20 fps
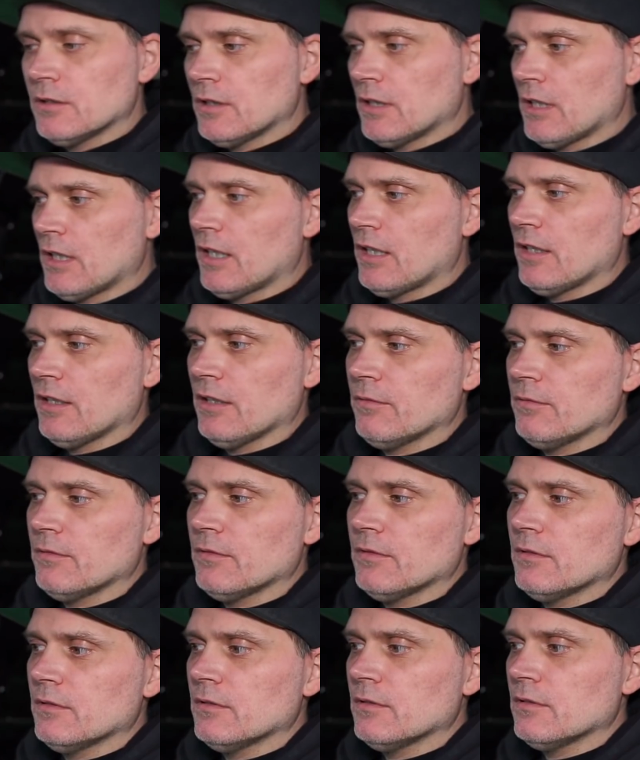And
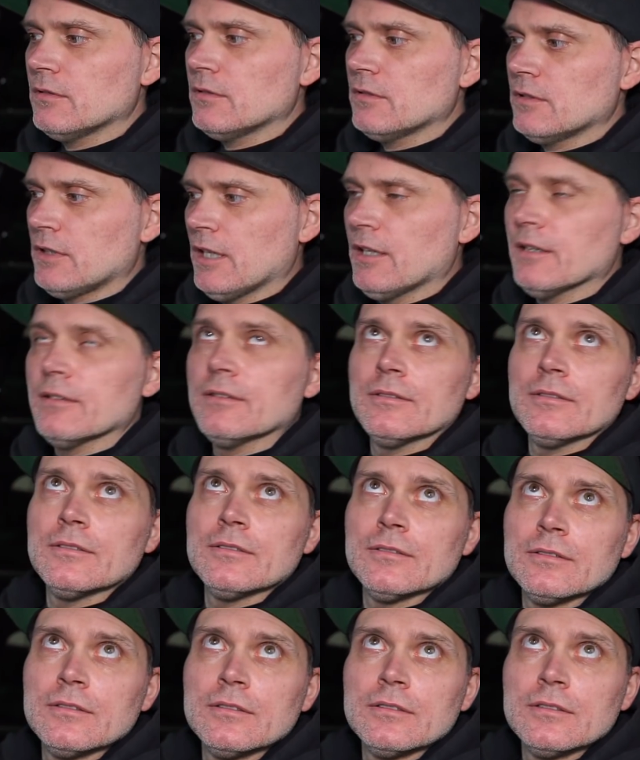yeah.
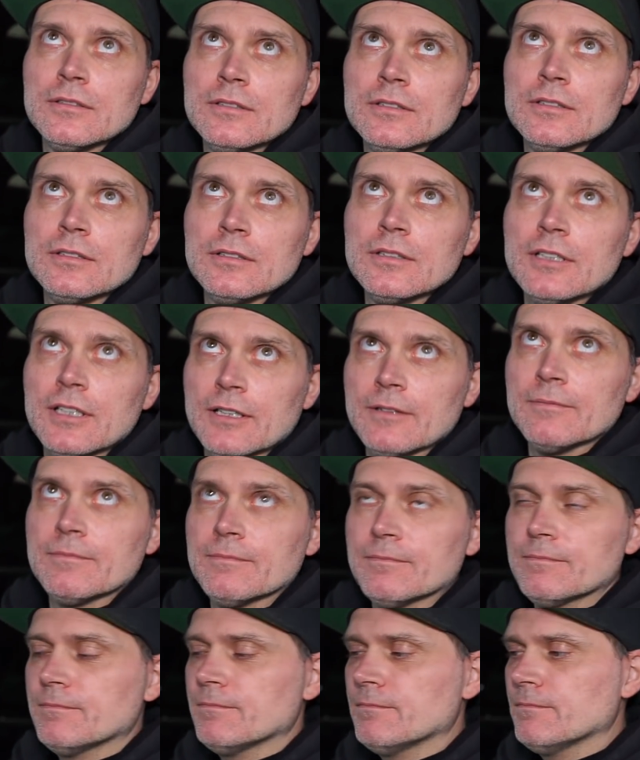Yeah.
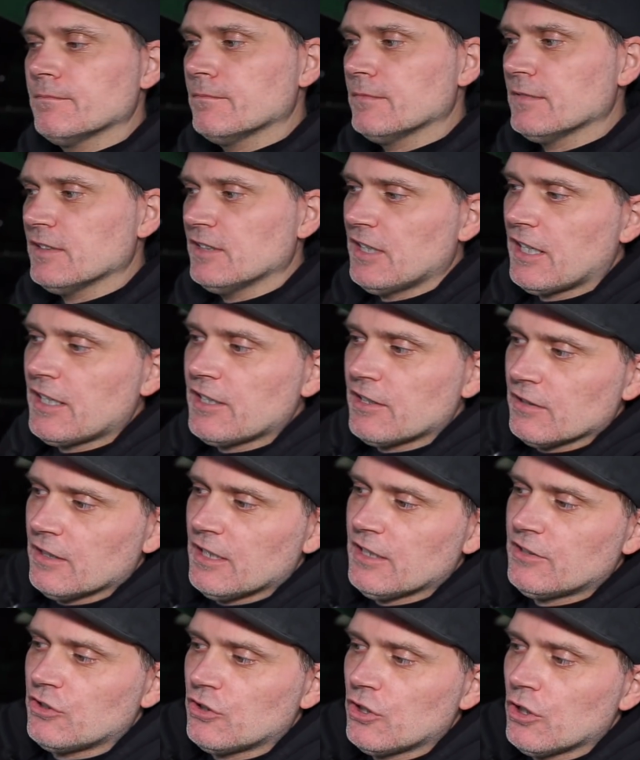Like it
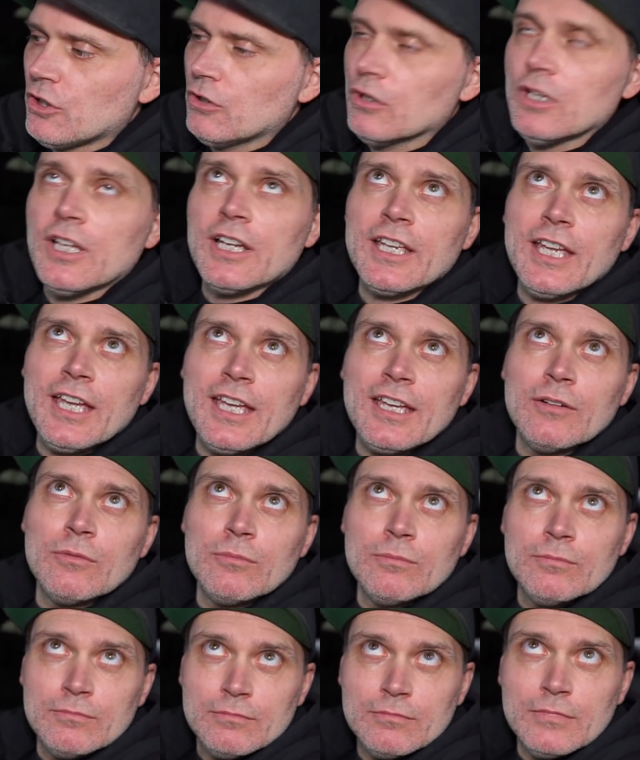lets you know, like, hey,
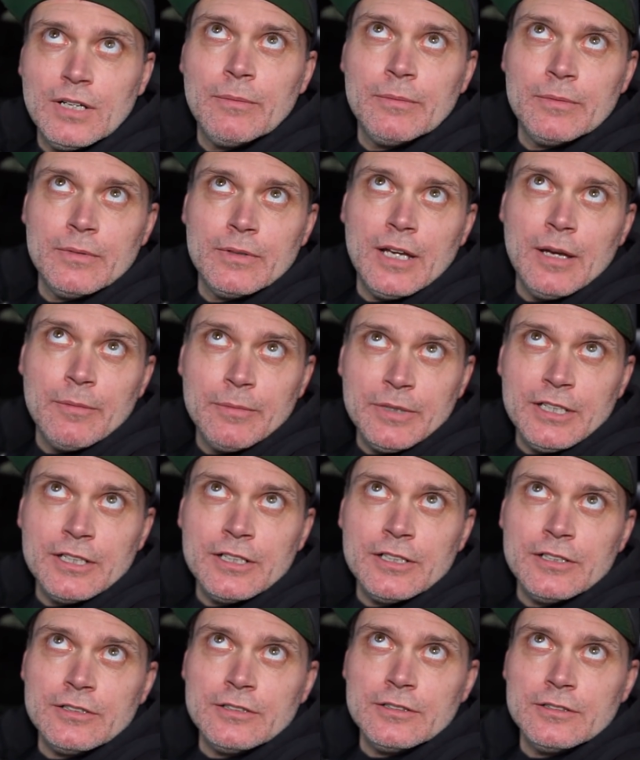I'm
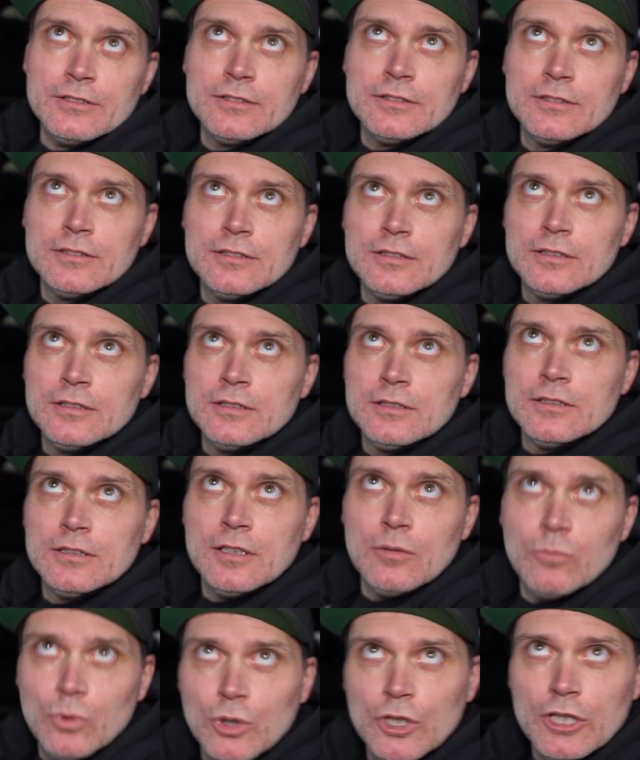here.
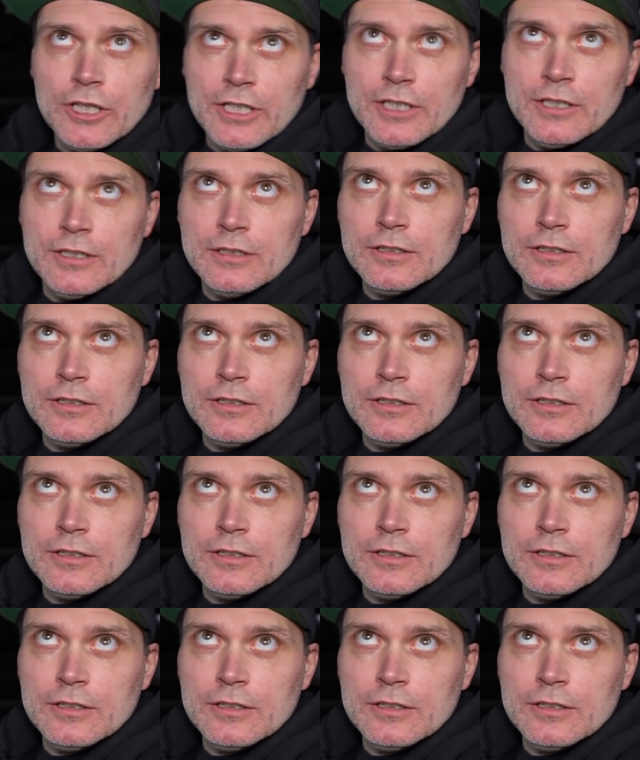I'm working